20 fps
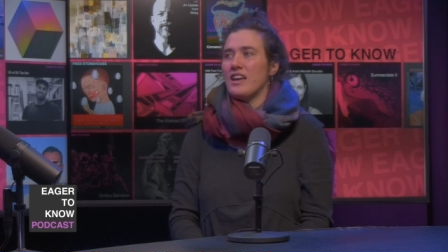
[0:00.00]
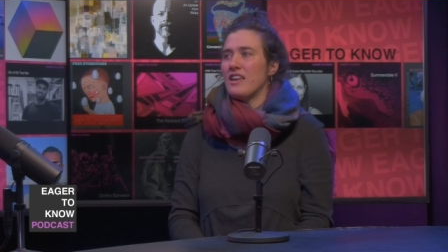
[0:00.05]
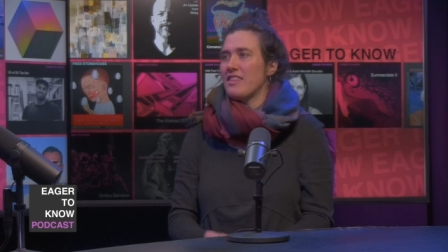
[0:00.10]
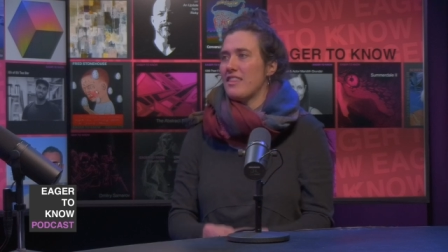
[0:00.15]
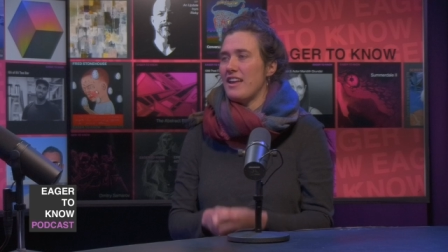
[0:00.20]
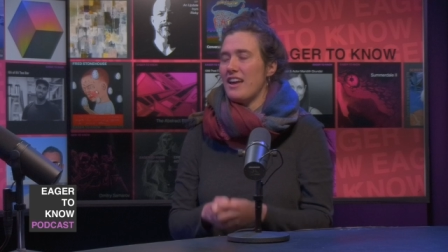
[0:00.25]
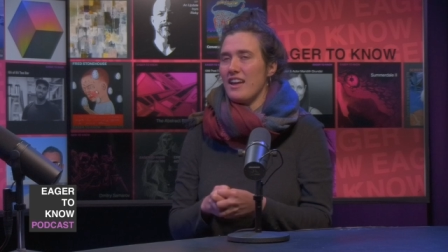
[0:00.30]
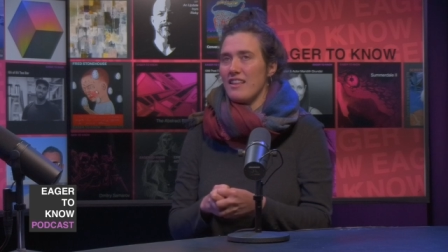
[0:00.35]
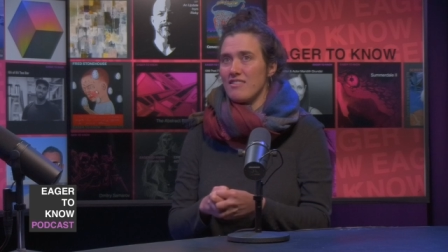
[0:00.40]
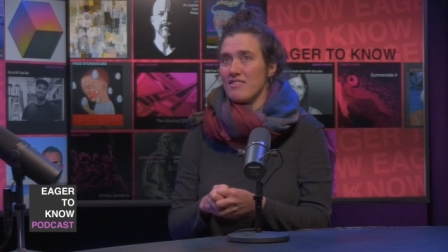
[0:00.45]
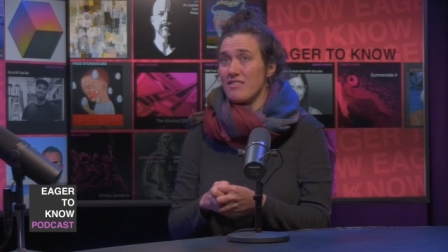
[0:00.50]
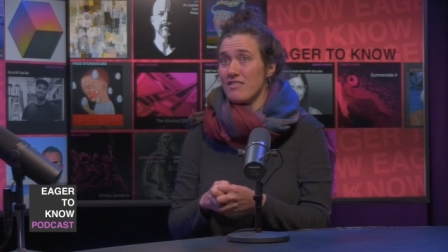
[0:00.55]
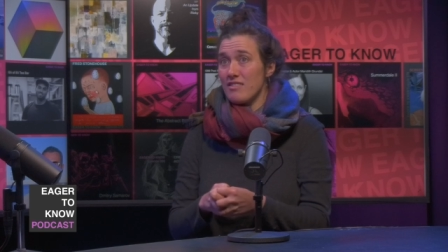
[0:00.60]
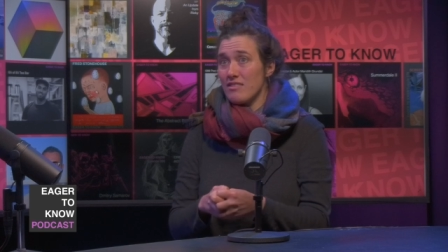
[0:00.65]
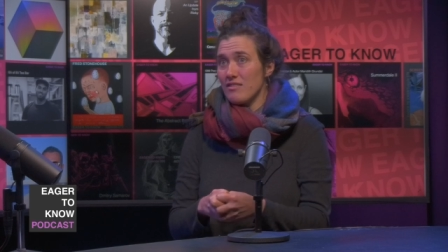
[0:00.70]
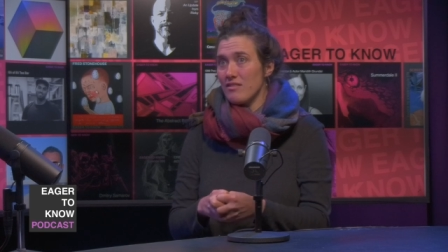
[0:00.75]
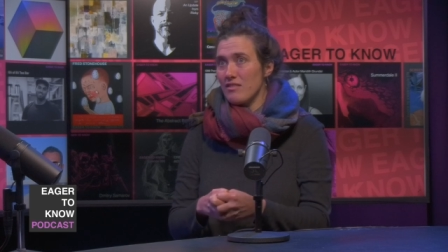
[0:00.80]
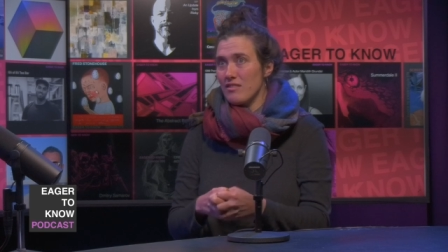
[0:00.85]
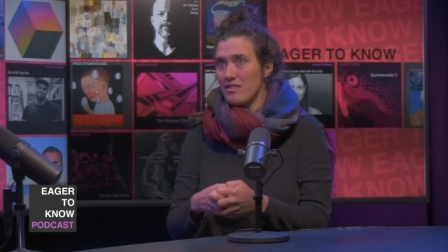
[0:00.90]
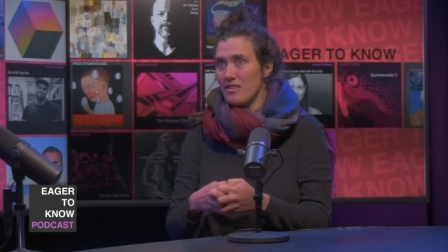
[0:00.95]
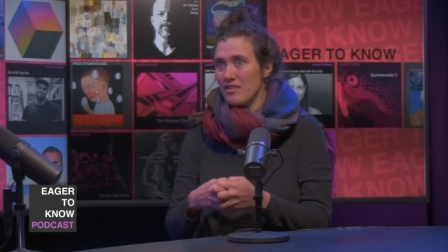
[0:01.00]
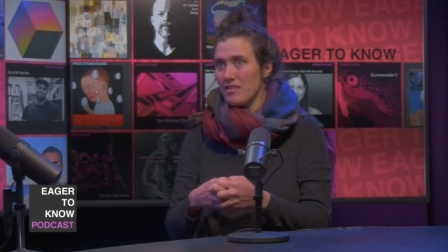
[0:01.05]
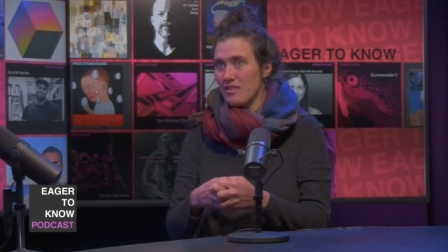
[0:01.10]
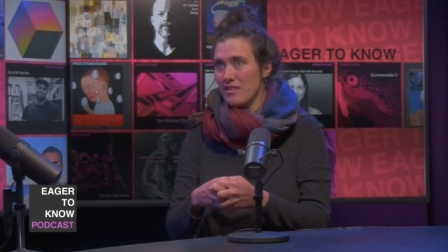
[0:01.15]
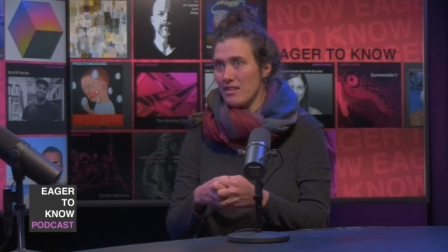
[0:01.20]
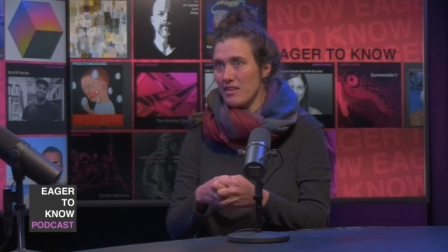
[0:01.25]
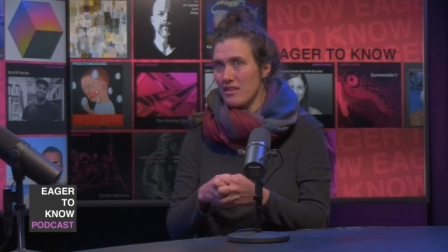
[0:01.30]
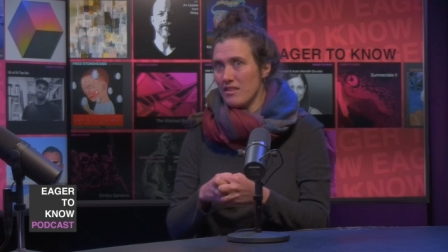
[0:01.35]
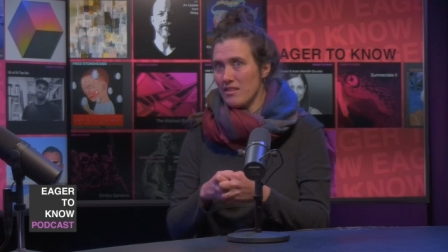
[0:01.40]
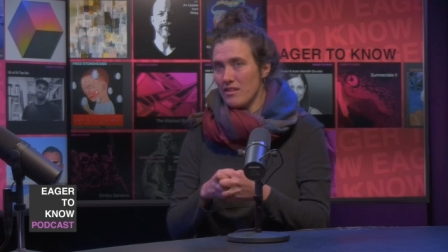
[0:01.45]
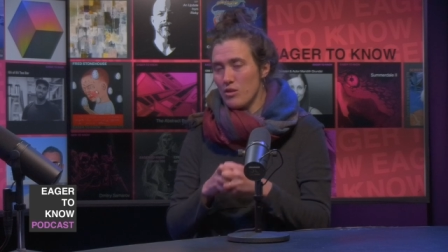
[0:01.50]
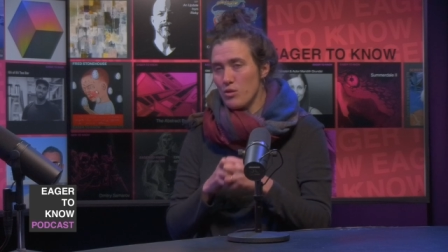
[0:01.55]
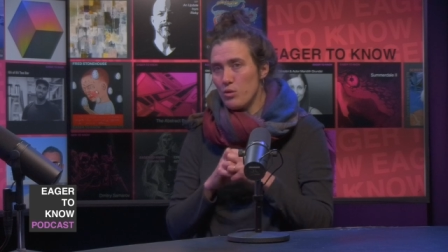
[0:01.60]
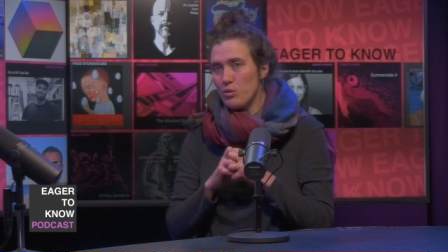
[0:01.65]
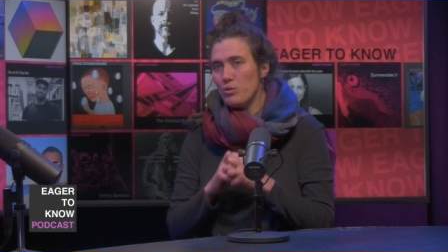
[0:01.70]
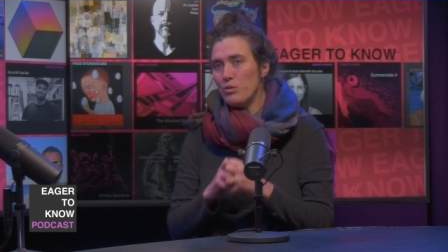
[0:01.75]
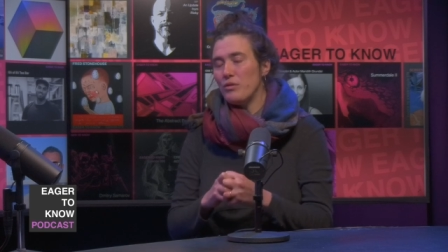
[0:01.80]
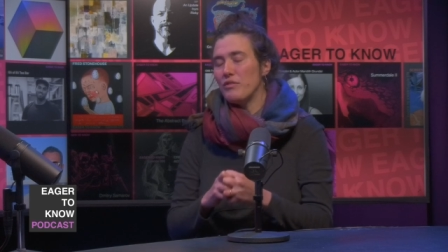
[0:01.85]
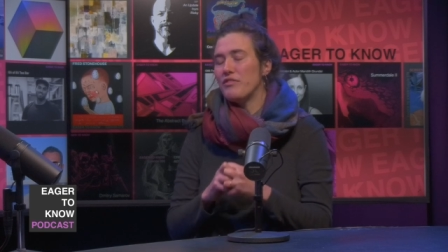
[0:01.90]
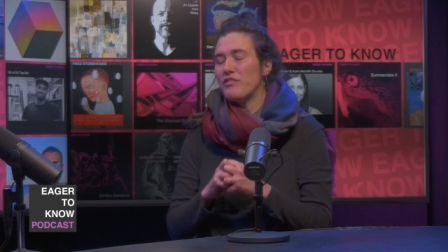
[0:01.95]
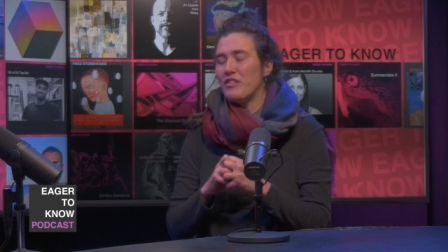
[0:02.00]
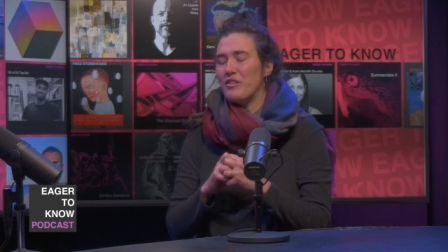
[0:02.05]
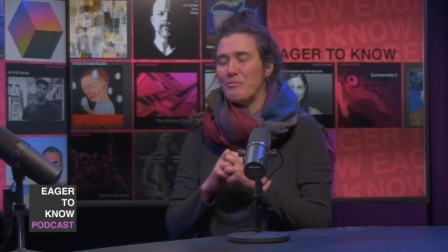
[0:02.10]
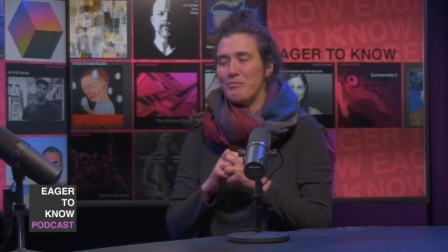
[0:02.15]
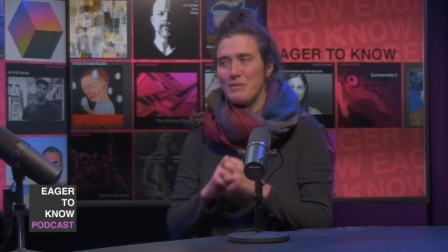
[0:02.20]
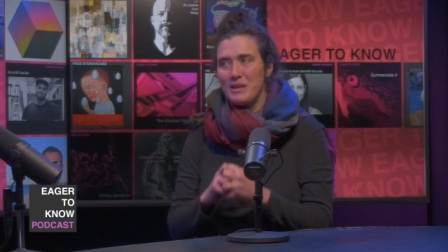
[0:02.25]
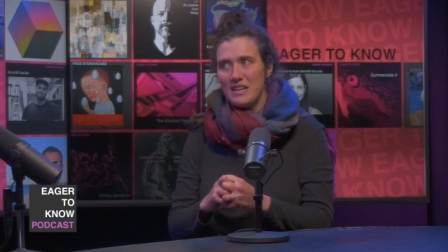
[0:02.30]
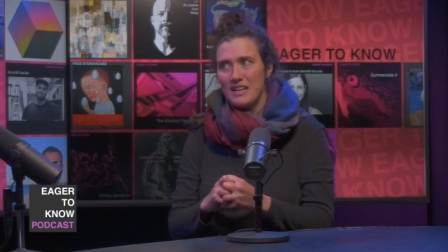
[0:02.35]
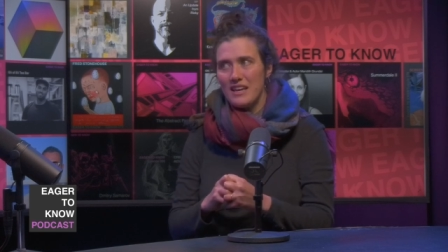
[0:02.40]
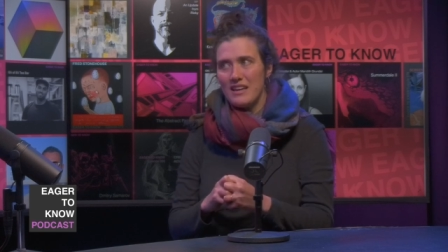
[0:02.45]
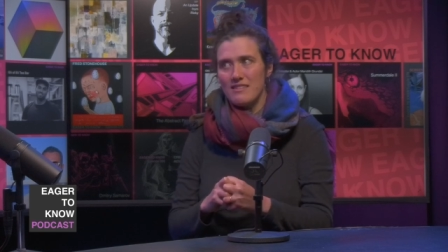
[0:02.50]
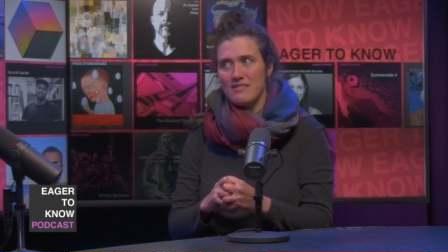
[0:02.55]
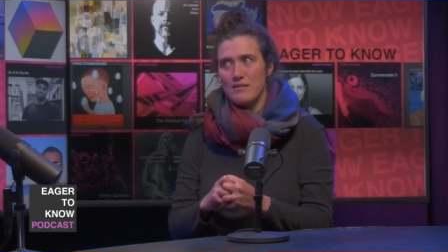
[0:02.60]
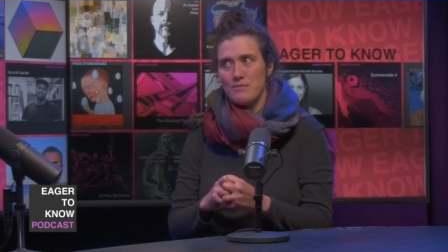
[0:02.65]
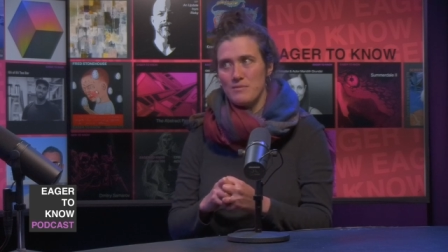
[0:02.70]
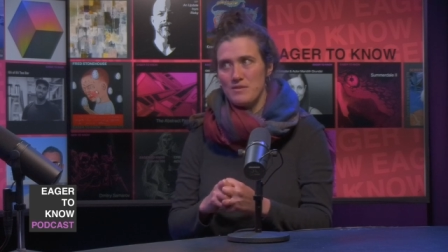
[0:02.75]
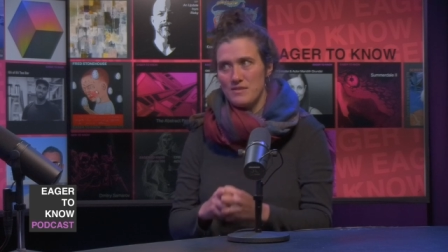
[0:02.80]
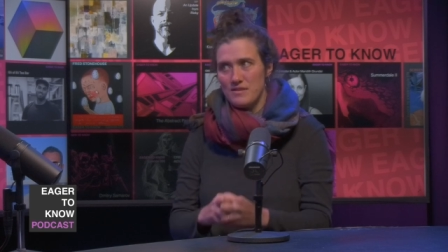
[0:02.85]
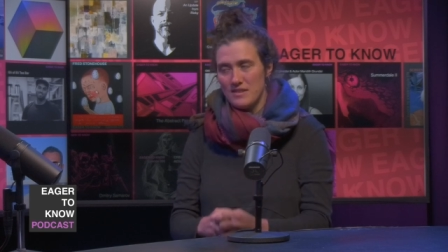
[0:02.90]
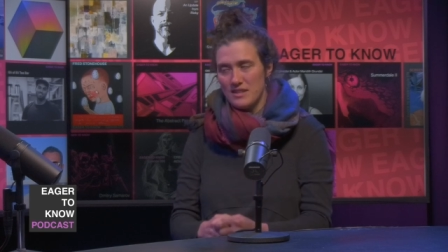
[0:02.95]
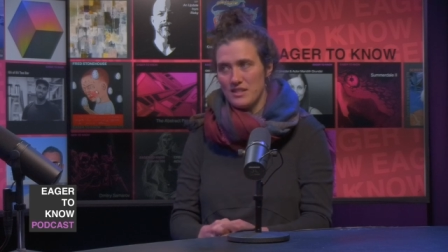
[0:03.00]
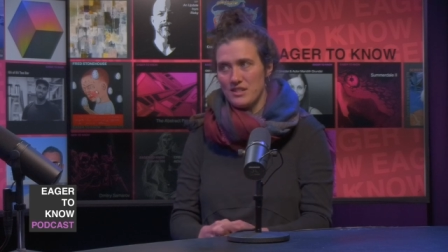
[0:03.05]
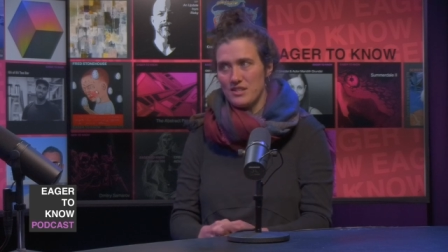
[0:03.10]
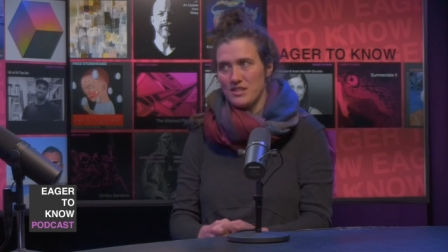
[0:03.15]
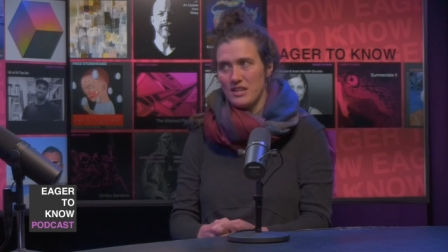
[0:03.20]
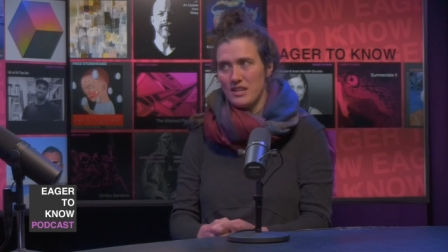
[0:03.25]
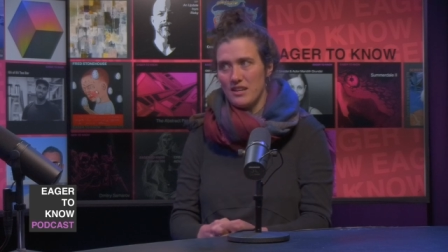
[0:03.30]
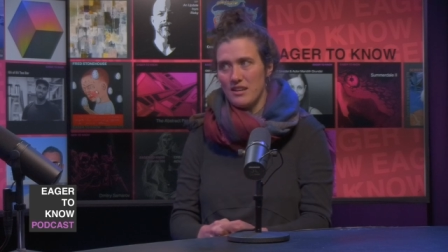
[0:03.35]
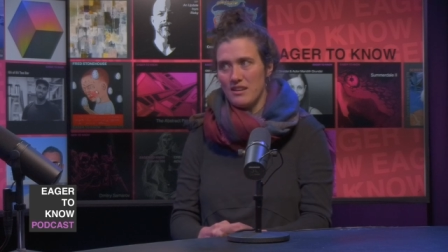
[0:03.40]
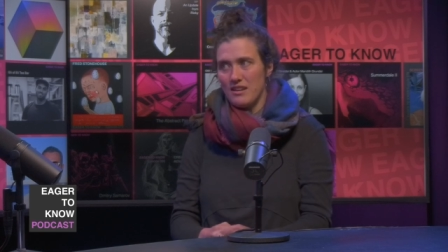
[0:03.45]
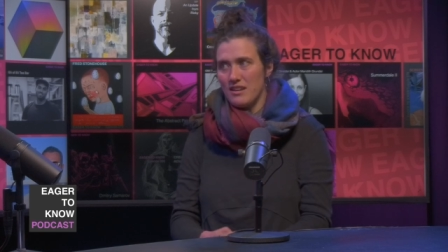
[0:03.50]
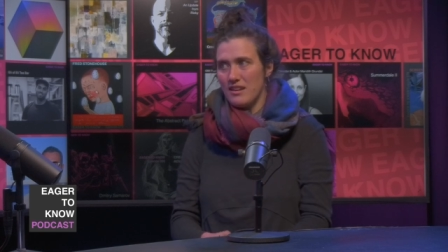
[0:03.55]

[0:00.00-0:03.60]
That's cool for me as a musician.